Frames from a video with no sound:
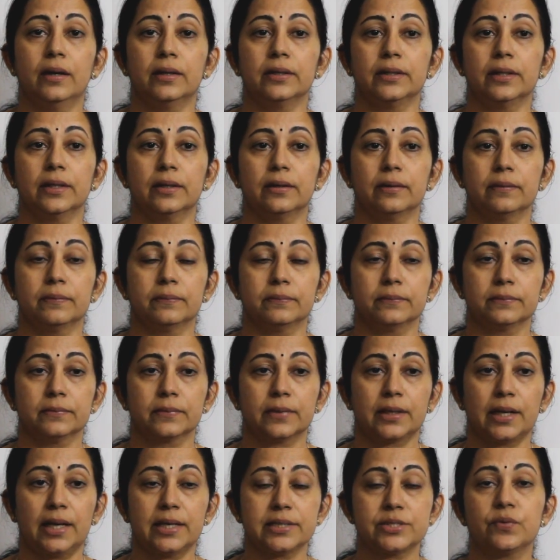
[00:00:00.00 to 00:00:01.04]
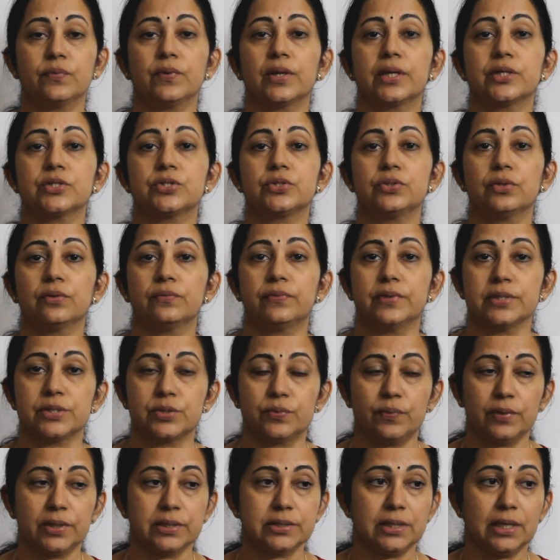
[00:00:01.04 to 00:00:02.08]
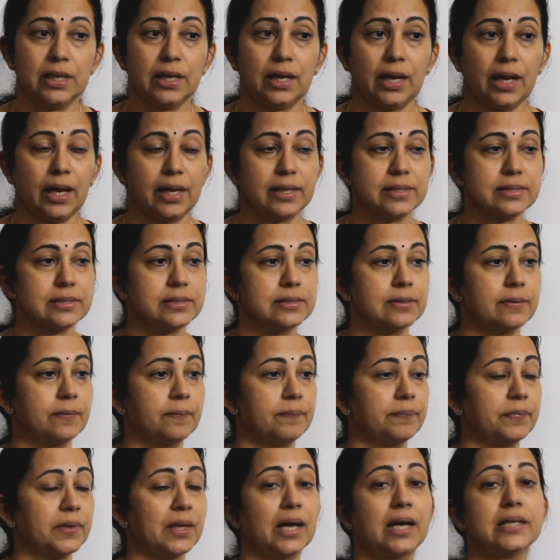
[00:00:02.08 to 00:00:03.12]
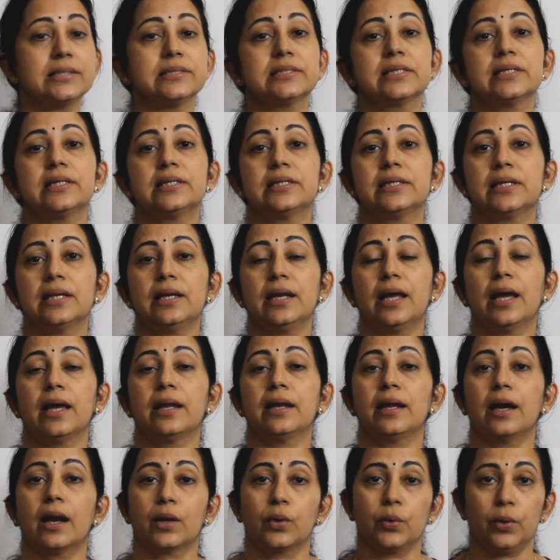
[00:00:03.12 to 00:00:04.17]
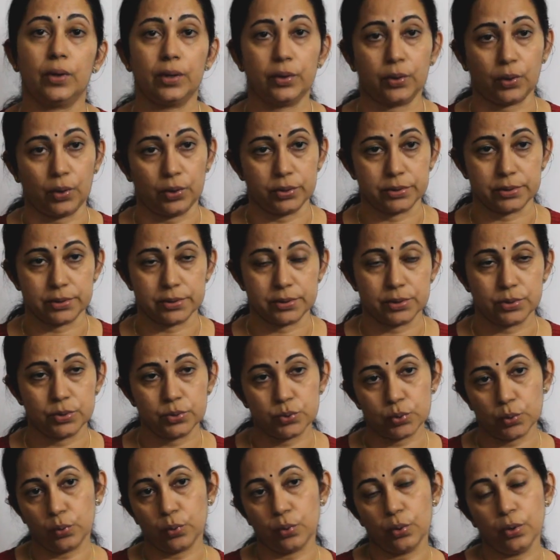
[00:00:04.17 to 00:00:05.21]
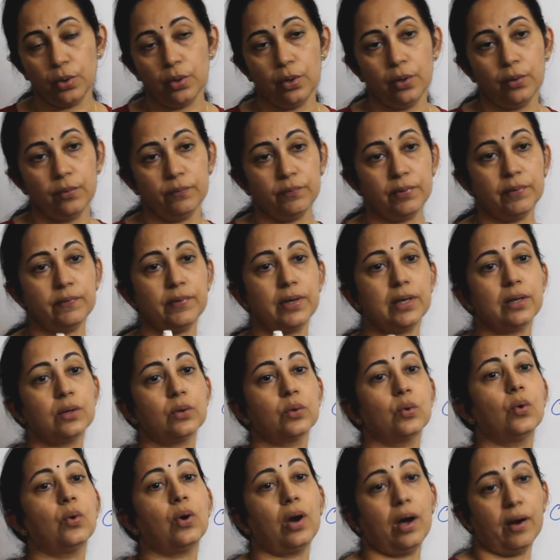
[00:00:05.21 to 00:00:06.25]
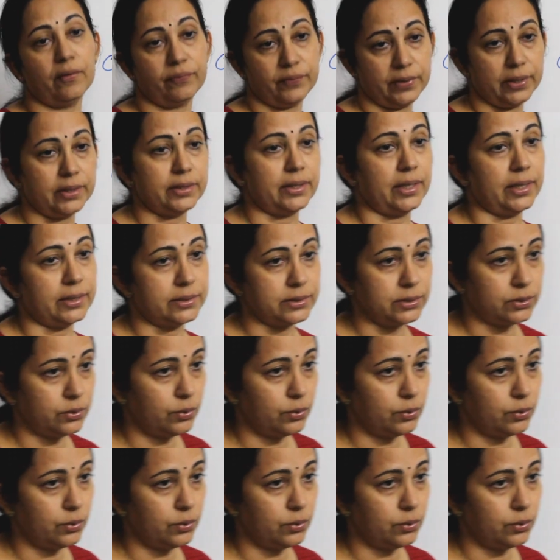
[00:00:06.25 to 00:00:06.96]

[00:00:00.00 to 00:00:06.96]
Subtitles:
the classification of dysphagia as congenital and acquired causes. So we will go after that.